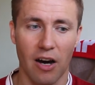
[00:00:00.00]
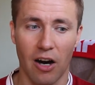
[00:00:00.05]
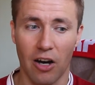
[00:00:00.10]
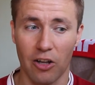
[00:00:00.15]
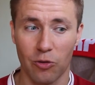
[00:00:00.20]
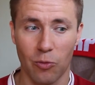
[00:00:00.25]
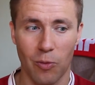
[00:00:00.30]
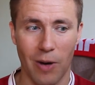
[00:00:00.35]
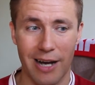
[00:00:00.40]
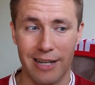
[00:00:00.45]

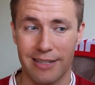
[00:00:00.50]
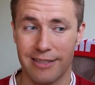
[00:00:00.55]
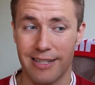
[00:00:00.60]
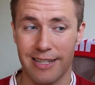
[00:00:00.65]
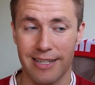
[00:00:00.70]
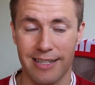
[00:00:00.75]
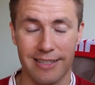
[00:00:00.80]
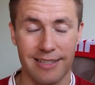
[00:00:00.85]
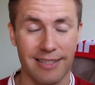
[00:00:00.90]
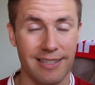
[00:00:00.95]
Otherwise,
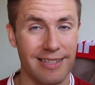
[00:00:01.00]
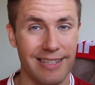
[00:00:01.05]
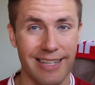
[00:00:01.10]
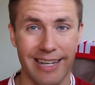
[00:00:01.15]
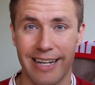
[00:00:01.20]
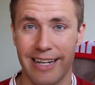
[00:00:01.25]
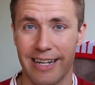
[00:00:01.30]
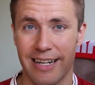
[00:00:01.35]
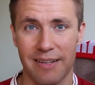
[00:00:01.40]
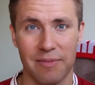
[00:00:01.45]
he's
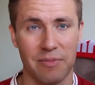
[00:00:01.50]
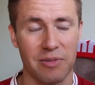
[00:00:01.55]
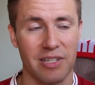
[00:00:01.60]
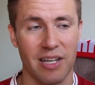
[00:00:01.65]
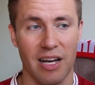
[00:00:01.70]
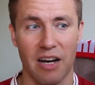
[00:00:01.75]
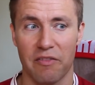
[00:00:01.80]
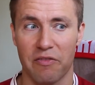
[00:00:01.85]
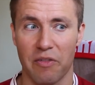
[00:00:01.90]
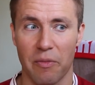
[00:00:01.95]
digging
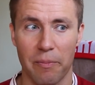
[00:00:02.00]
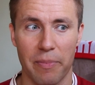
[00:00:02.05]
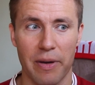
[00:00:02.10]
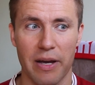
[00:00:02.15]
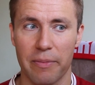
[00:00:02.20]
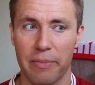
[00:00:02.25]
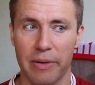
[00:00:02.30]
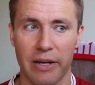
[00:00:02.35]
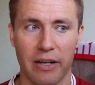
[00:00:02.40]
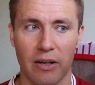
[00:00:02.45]
himself a
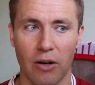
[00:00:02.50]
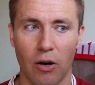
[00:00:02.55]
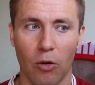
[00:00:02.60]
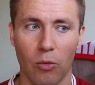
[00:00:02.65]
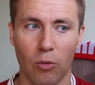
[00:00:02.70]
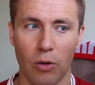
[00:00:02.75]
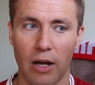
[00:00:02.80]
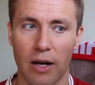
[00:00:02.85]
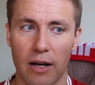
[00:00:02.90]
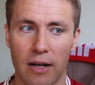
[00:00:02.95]
big, big
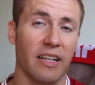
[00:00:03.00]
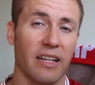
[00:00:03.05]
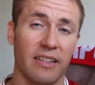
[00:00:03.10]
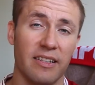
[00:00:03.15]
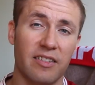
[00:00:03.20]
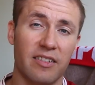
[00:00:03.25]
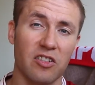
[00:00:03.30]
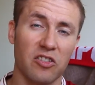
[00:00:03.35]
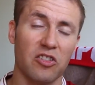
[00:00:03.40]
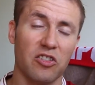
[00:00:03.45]
hole. And
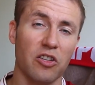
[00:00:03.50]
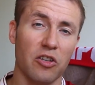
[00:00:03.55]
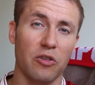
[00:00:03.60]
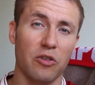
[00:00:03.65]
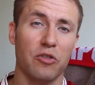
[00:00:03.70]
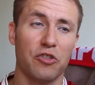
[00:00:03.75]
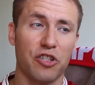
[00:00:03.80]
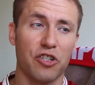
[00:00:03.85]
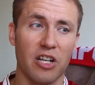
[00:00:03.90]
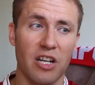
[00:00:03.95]
this is
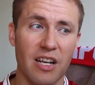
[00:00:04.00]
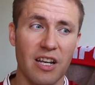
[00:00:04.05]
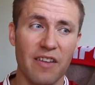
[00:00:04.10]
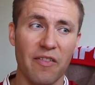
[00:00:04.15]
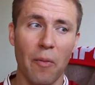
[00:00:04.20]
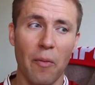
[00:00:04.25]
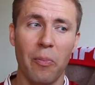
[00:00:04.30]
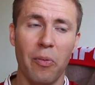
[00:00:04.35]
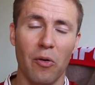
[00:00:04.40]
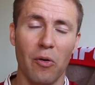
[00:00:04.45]
huge.
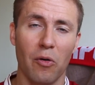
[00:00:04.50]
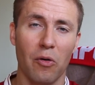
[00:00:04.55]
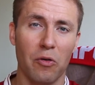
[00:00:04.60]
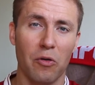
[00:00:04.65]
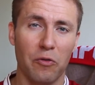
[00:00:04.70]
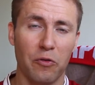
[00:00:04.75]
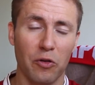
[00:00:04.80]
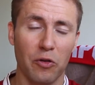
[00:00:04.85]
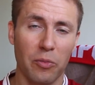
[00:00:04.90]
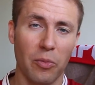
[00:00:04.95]

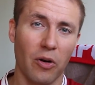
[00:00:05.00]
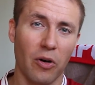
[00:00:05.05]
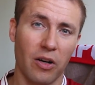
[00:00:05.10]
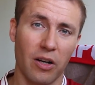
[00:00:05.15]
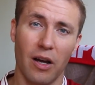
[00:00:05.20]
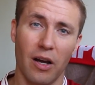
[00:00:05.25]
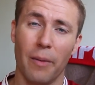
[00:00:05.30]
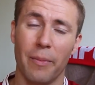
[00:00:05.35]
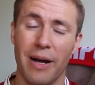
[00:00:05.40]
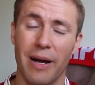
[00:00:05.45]
Liverpool Football
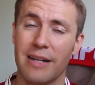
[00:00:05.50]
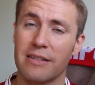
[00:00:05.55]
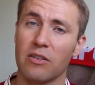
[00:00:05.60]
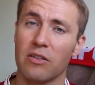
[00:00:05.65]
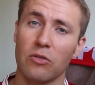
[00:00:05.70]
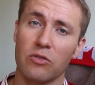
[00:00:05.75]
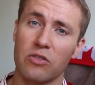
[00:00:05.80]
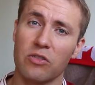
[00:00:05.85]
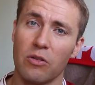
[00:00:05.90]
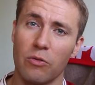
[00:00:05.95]
Club has
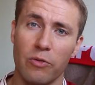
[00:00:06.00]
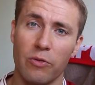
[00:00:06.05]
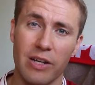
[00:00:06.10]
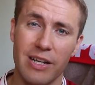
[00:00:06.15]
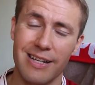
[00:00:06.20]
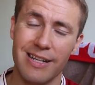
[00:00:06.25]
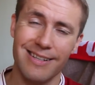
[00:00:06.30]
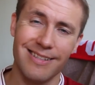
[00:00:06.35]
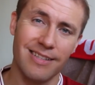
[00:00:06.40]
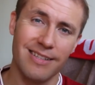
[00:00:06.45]
also
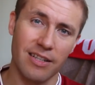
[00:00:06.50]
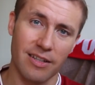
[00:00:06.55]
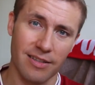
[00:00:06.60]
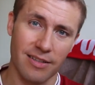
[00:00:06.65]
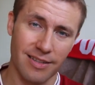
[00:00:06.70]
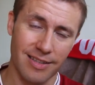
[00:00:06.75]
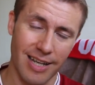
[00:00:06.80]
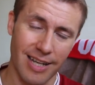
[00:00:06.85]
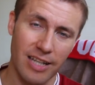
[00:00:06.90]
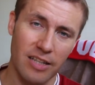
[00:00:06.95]
released a
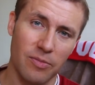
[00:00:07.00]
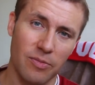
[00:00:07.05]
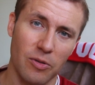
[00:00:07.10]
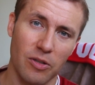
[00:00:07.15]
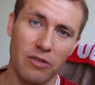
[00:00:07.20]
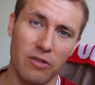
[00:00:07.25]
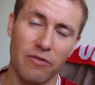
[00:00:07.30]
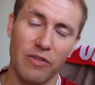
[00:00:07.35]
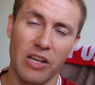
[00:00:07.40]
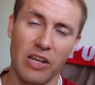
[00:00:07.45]

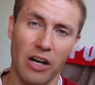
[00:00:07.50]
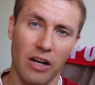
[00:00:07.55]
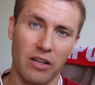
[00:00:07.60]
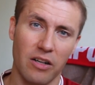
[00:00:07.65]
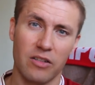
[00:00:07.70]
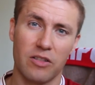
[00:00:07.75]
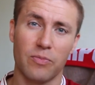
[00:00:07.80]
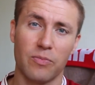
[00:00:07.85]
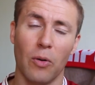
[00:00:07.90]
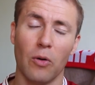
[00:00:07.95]
statement via
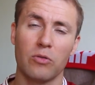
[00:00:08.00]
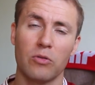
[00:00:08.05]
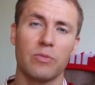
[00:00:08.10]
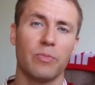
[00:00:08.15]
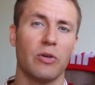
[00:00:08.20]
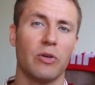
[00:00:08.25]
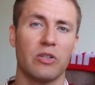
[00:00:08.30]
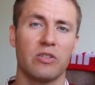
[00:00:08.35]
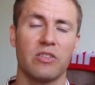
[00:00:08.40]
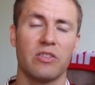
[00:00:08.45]
a
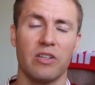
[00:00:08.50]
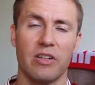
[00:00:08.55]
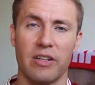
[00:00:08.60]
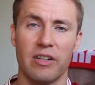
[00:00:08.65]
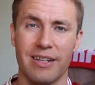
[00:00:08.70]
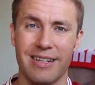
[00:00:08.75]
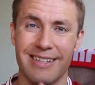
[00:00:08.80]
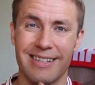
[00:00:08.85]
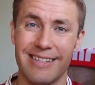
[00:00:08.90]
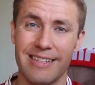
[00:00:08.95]

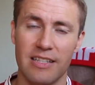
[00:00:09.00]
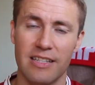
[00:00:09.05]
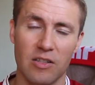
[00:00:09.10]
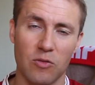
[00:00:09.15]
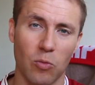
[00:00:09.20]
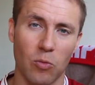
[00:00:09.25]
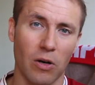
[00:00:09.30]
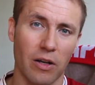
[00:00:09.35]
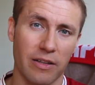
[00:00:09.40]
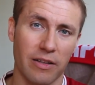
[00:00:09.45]
spokesperson. This
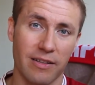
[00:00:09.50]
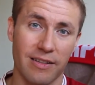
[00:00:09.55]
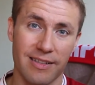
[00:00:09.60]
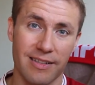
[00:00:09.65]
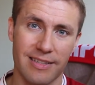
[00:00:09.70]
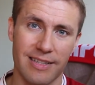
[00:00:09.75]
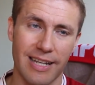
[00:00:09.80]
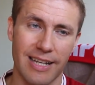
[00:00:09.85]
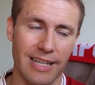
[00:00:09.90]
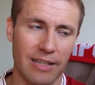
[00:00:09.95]
is what the
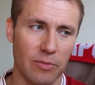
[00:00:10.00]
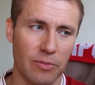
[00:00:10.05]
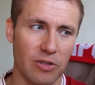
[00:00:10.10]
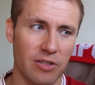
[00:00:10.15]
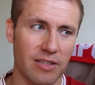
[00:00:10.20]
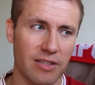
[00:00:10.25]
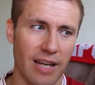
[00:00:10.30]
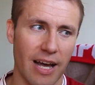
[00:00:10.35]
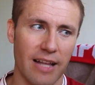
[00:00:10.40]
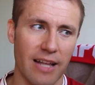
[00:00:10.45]

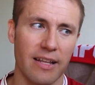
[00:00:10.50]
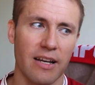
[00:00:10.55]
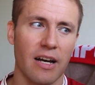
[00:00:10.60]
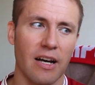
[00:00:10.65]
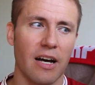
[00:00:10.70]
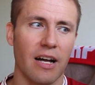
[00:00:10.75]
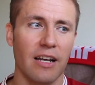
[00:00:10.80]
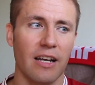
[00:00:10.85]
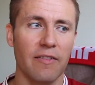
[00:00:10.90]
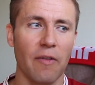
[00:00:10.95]
statement said.
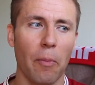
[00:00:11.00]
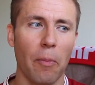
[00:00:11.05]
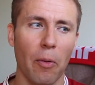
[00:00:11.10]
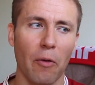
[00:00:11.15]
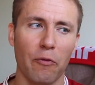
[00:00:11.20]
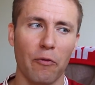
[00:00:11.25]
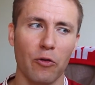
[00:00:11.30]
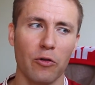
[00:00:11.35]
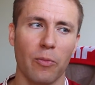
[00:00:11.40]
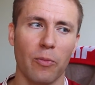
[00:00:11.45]

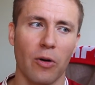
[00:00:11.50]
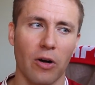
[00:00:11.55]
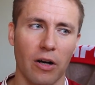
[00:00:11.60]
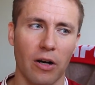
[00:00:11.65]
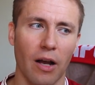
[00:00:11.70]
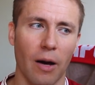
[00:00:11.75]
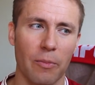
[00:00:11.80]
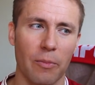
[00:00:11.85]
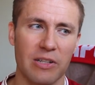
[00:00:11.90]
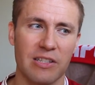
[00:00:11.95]
Liverpool Football
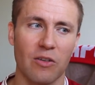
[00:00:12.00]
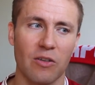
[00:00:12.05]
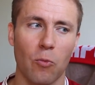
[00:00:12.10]
Club is